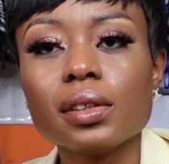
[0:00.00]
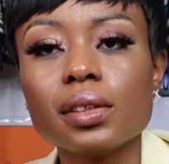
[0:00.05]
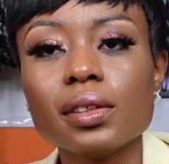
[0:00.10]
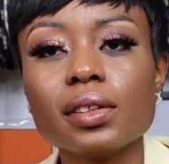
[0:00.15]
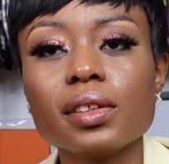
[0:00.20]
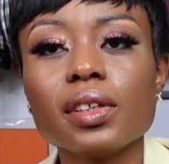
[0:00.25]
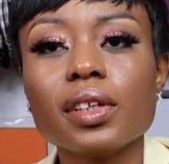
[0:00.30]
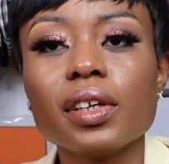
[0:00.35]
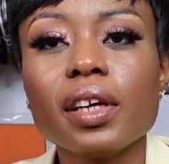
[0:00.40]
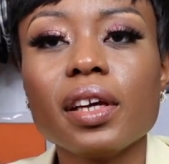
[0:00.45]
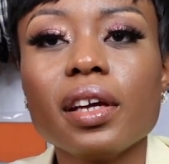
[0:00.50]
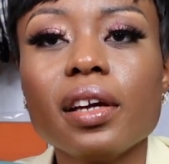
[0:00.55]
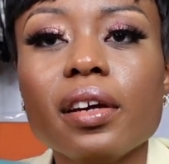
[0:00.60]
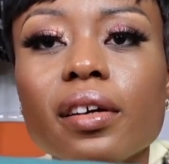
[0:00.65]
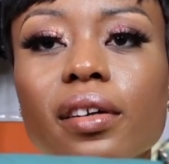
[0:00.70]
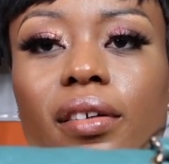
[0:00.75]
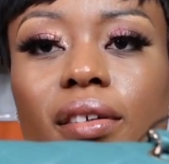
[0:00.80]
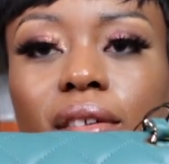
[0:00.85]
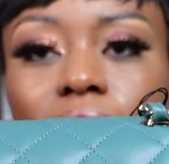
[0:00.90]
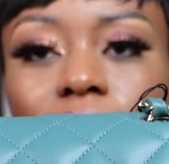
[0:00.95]
So
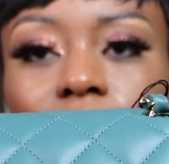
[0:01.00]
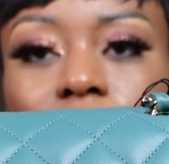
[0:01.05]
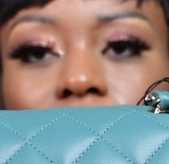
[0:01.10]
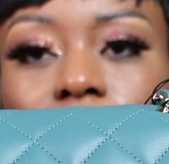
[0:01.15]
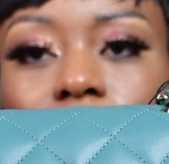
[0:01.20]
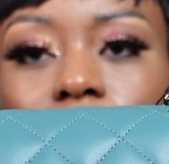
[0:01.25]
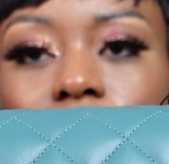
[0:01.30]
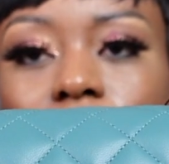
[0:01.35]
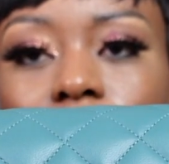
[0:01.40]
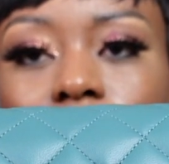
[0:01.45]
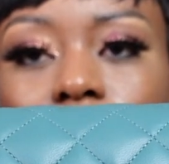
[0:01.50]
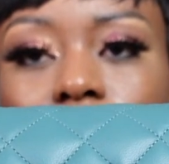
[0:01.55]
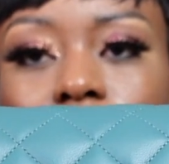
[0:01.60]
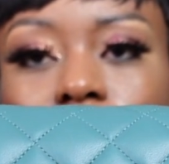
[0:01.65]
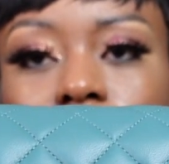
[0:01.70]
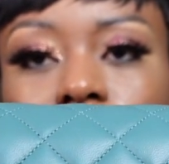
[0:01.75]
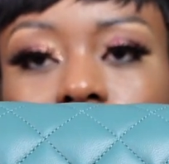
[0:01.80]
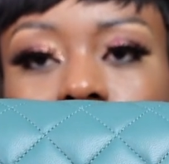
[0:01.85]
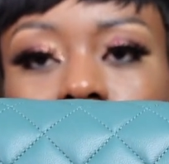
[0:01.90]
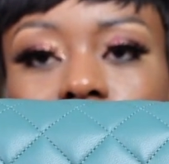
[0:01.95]
here,
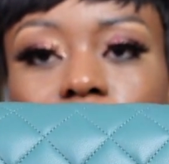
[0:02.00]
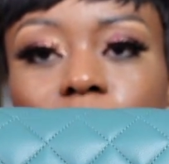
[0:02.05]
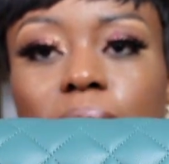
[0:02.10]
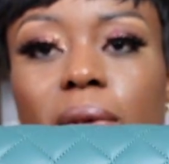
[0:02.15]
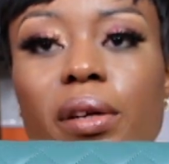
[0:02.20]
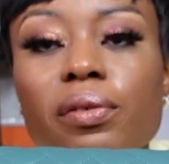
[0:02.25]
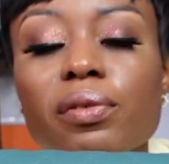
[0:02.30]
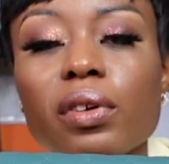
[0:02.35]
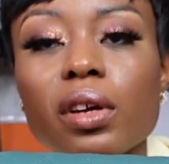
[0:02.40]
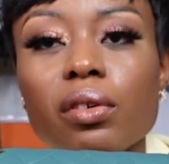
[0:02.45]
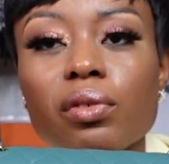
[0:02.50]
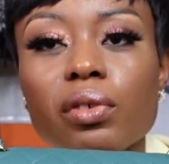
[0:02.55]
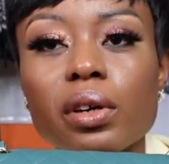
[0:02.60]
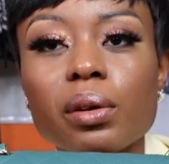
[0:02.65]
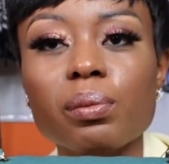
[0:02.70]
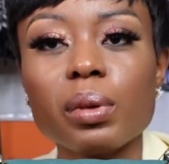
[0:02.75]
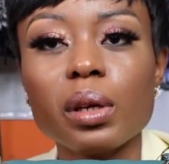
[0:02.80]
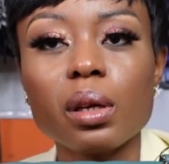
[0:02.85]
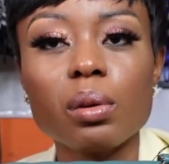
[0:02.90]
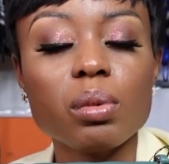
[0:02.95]
this is my
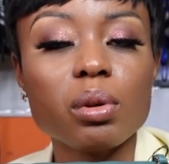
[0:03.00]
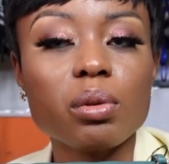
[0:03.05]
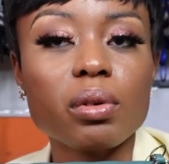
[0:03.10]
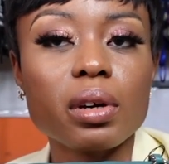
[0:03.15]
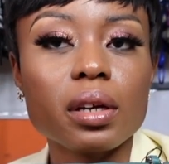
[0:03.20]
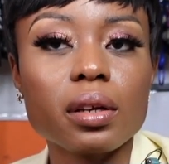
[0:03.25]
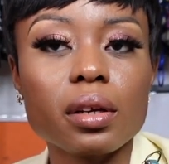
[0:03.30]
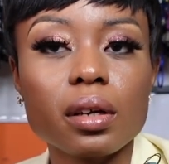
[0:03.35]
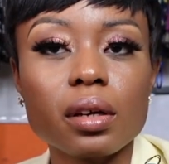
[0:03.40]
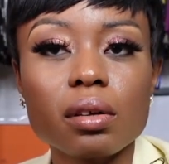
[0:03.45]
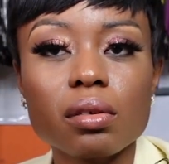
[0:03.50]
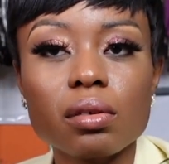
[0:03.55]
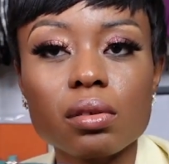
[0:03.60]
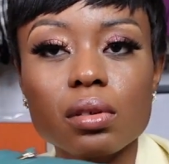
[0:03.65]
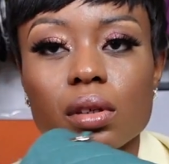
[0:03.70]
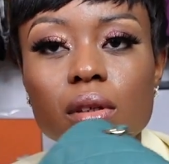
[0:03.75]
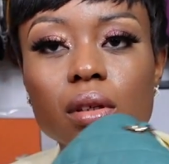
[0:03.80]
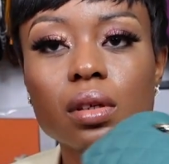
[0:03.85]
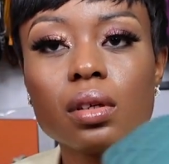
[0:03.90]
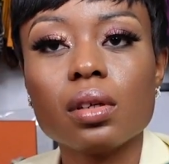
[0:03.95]
favorite baby right now,
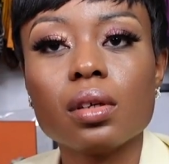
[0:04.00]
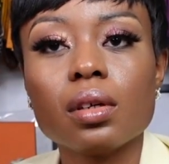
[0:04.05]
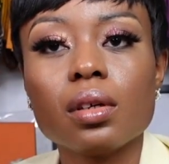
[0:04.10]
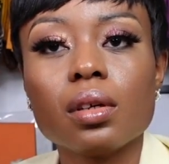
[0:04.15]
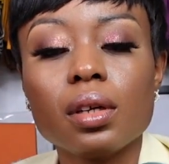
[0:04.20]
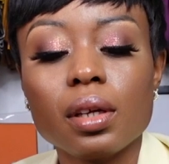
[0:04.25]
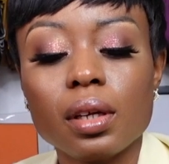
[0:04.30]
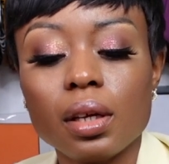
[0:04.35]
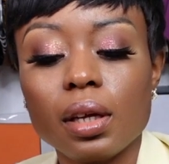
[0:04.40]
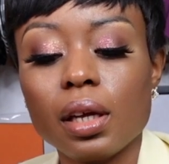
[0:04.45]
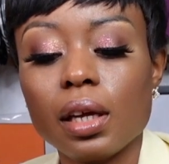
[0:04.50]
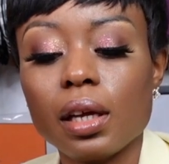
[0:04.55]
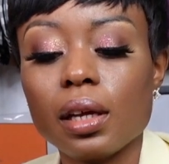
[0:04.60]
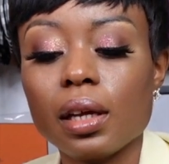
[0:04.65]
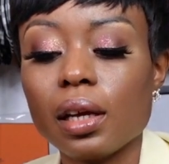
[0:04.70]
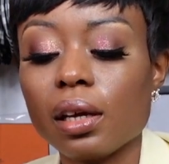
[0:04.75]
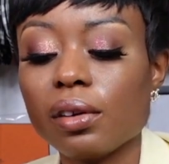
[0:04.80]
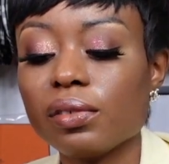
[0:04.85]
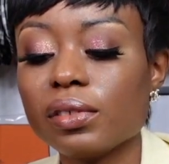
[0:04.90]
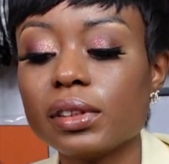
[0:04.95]
and I
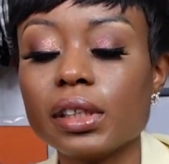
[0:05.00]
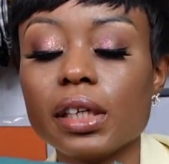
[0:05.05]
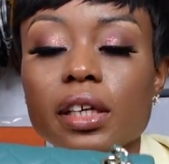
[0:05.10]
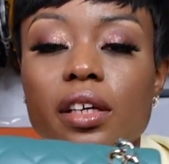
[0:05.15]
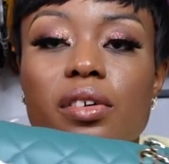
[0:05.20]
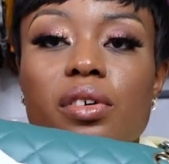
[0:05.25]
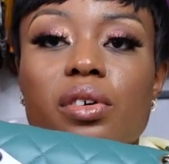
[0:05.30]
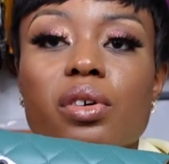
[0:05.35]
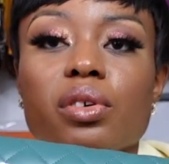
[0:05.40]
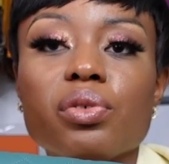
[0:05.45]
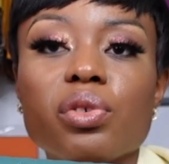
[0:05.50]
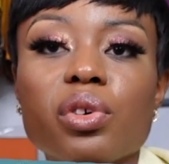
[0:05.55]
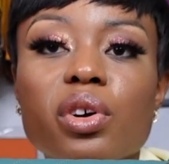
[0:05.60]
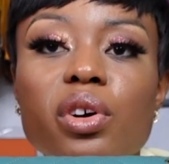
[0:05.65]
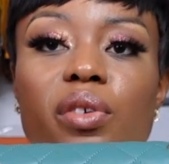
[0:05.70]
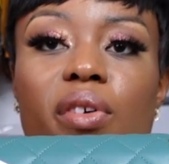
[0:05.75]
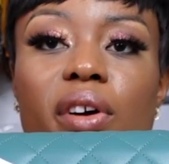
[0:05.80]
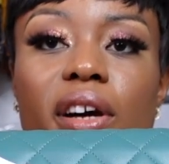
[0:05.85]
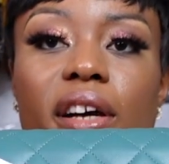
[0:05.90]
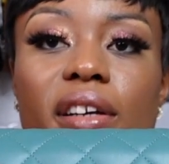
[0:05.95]
haven't taken her for
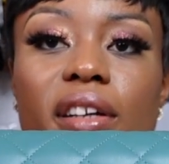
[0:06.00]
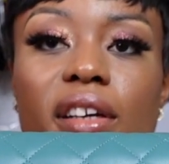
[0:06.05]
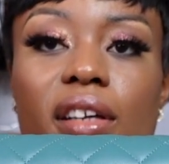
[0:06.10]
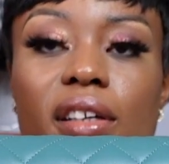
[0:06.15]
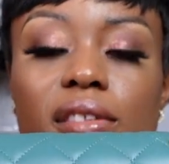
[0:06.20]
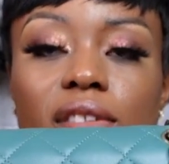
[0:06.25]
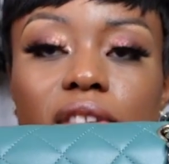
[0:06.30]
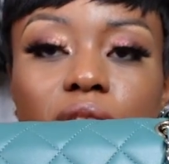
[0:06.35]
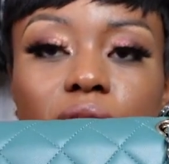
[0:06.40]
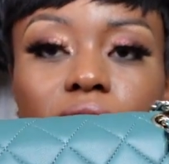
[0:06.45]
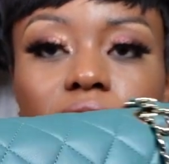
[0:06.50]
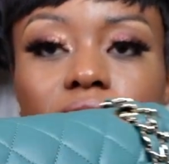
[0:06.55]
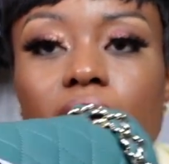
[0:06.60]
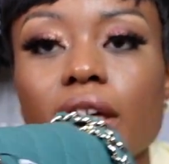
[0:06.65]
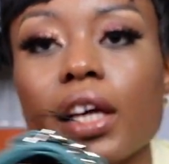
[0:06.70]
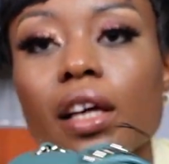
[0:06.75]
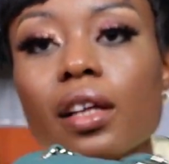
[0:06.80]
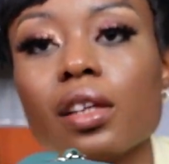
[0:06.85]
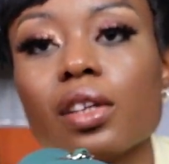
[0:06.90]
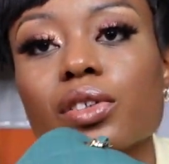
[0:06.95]
a ride yet. So say
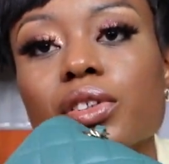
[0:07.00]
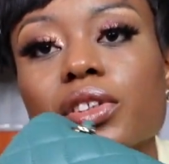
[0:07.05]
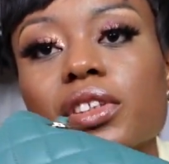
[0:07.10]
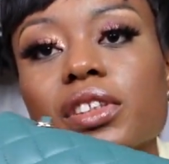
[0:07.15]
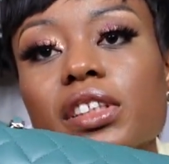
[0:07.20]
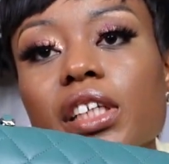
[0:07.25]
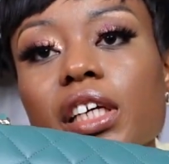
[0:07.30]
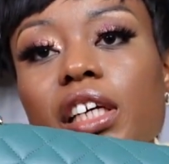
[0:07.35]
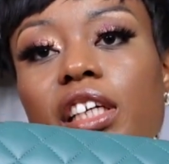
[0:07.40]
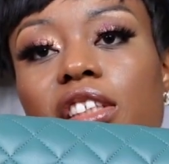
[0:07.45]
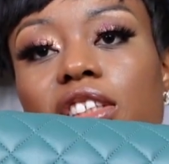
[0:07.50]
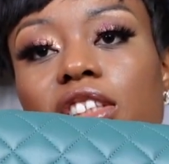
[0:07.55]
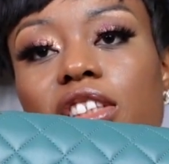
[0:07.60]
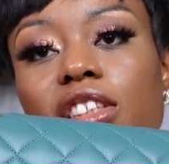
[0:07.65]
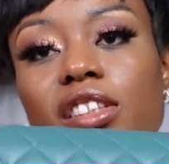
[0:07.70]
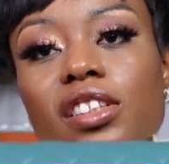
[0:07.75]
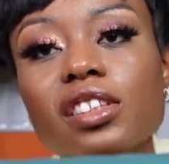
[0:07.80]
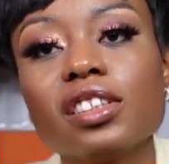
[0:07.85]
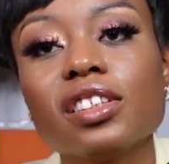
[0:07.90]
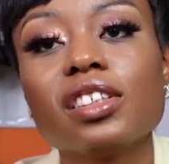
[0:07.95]
hello to
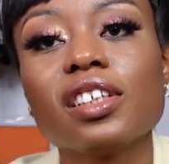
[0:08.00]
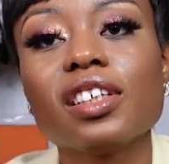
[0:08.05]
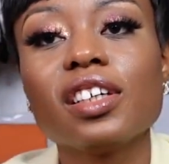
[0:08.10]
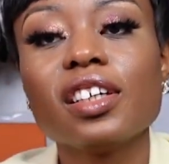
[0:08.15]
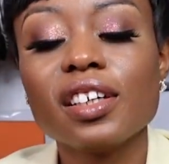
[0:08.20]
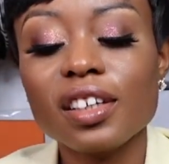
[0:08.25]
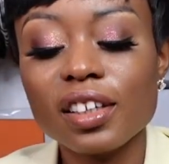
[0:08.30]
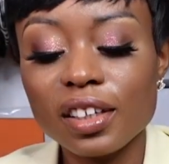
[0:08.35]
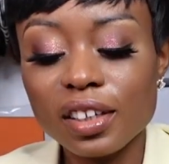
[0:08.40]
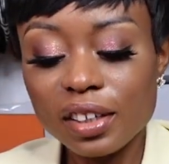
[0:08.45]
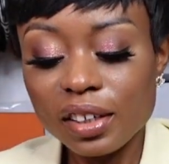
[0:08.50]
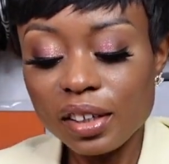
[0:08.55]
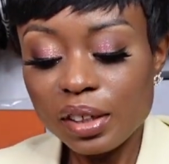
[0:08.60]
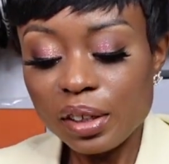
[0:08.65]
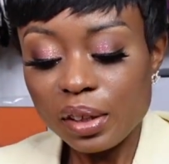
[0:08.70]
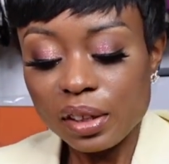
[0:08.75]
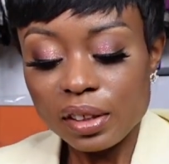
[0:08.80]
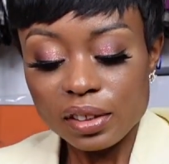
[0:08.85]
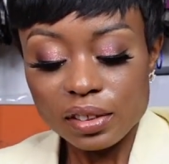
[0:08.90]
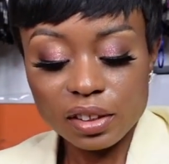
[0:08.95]
Sage.
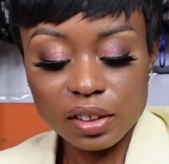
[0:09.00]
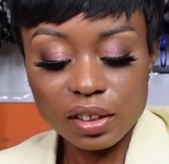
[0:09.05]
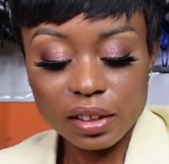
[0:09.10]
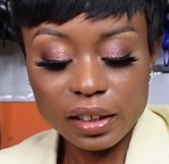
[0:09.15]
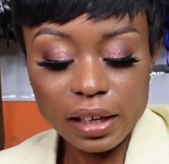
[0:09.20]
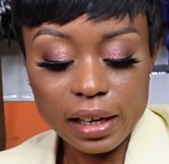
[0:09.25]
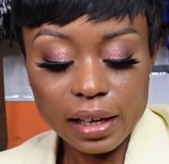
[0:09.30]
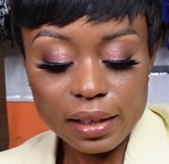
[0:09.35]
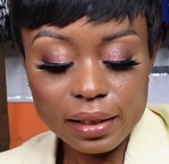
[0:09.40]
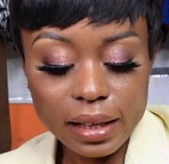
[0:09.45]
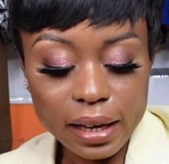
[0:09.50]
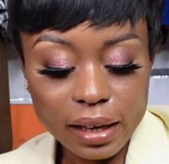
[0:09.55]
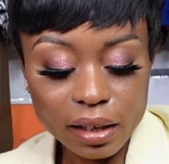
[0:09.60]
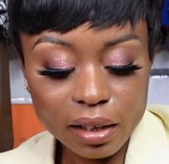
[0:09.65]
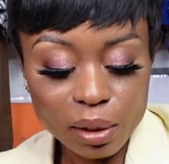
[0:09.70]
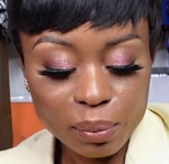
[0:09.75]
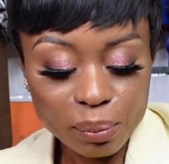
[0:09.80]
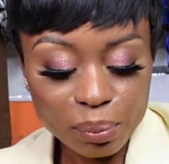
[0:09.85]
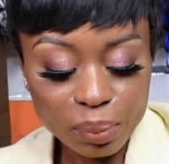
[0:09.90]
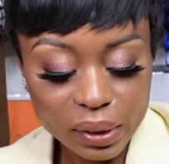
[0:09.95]
So yeah, that
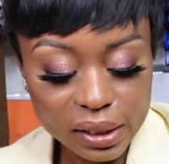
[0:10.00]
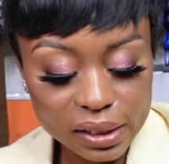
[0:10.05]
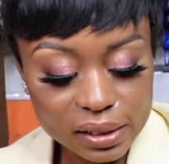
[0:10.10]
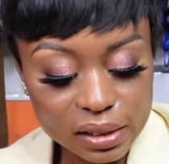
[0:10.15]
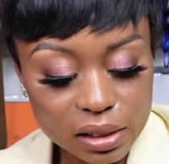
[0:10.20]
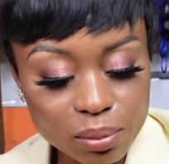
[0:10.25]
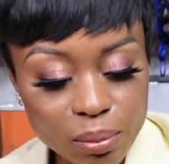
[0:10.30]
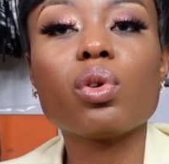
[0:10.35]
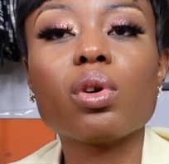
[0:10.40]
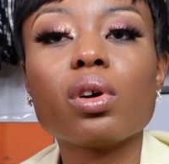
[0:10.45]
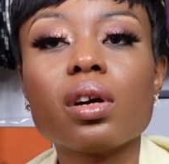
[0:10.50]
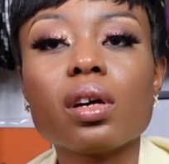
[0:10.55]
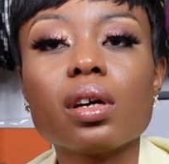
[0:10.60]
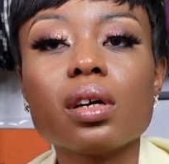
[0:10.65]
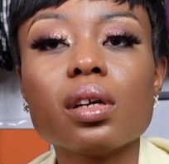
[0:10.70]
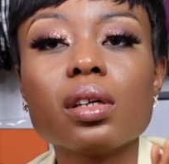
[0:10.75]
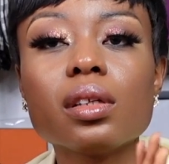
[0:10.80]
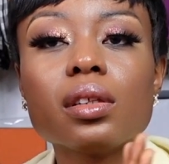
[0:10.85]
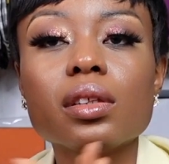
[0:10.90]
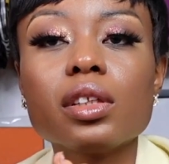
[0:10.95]
completes
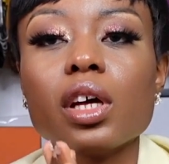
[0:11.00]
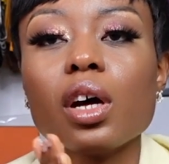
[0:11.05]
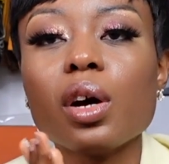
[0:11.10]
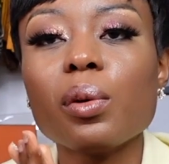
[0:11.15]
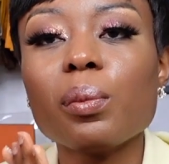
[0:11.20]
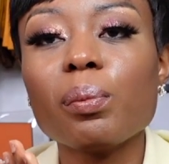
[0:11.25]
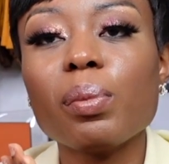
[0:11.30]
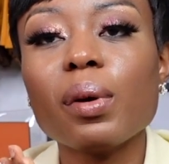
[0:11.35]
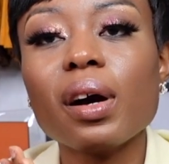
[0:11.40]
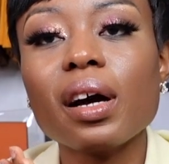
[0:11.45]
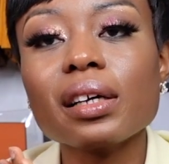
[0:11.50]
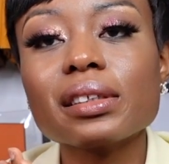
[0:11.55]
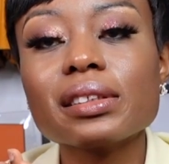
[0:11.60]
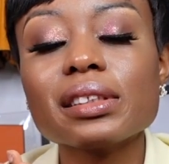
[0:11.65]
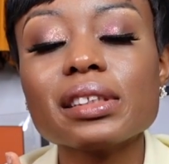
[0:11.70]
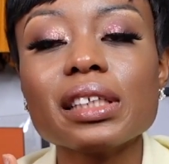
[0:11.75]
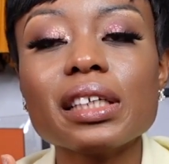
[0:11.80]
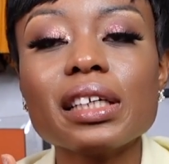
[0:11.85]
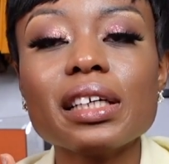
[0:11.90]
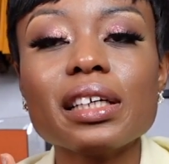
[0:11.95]
more the
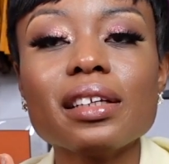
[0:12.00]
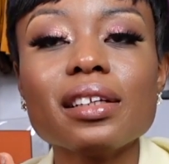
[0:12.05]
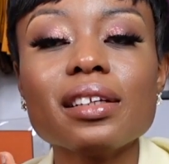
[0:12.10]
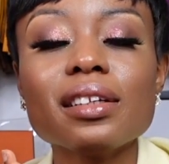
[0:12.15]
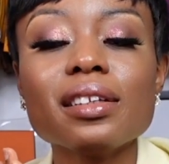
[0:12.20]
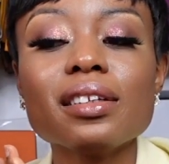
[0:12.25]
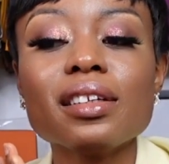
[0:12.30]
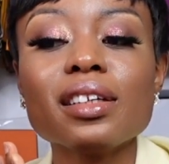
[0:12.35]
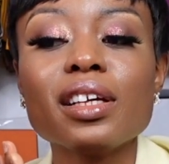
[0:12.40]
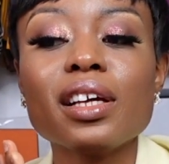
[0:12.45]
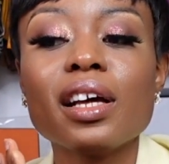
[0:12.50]
unboxing.